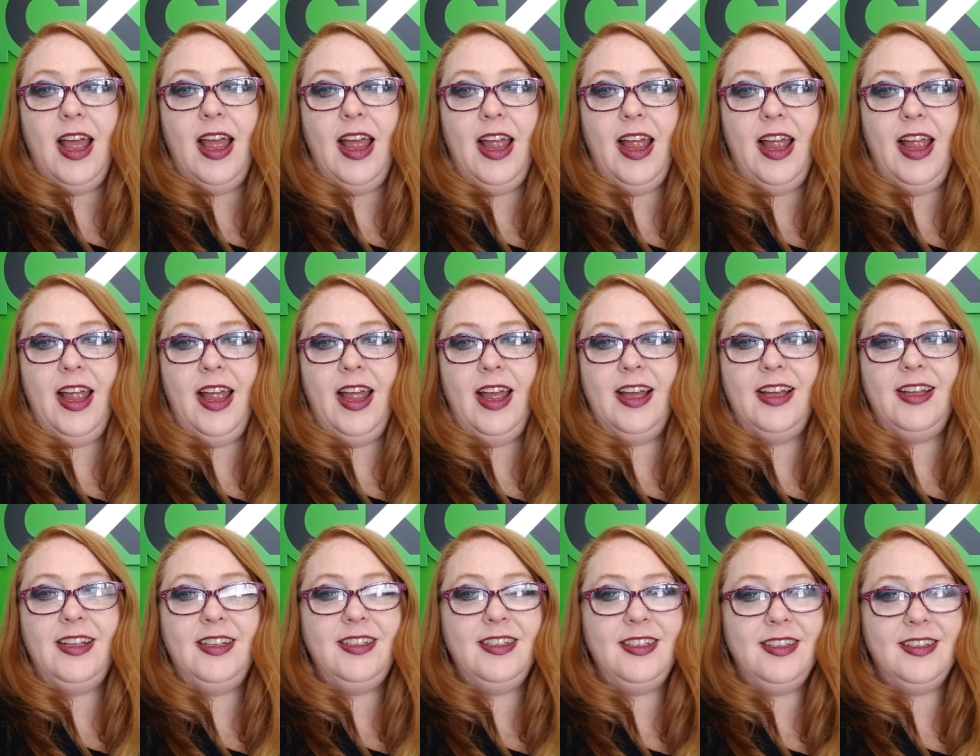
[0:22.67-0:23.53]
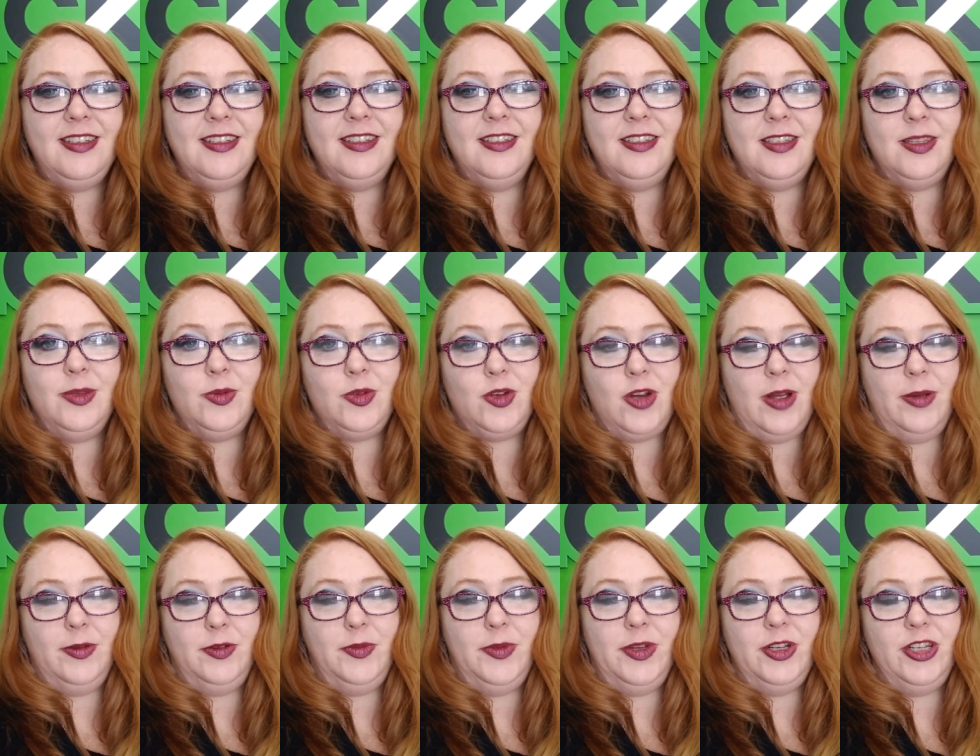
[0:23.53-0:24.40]
and
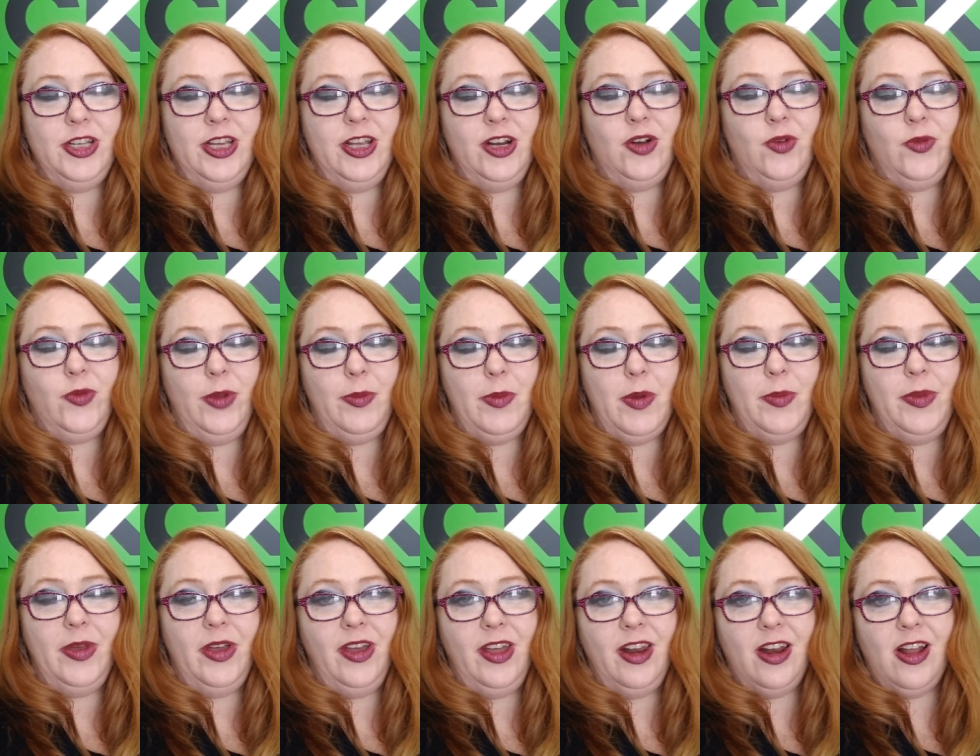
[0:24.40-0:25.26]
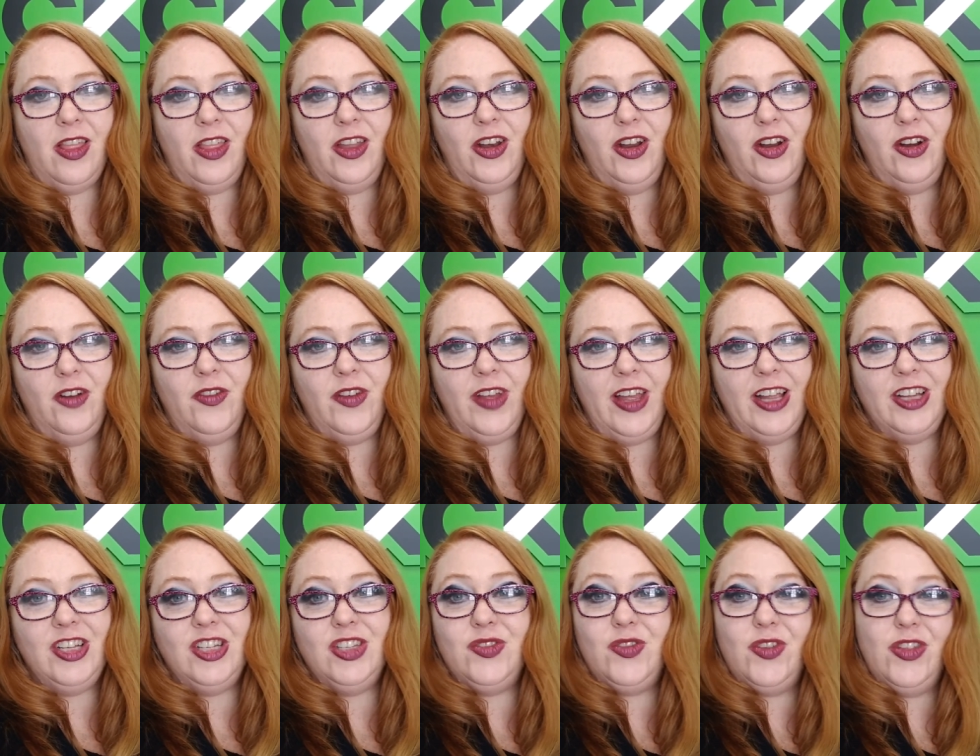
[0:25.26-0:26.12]
subscribe to my channel, ring my bell, get all the
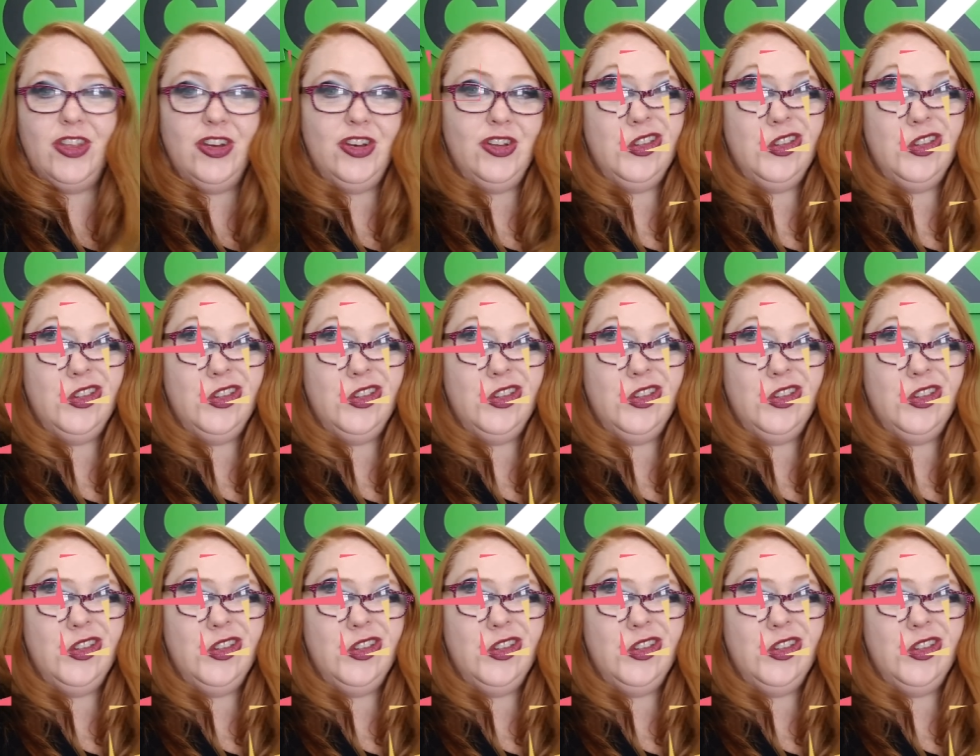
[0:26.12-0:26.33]
notifications for the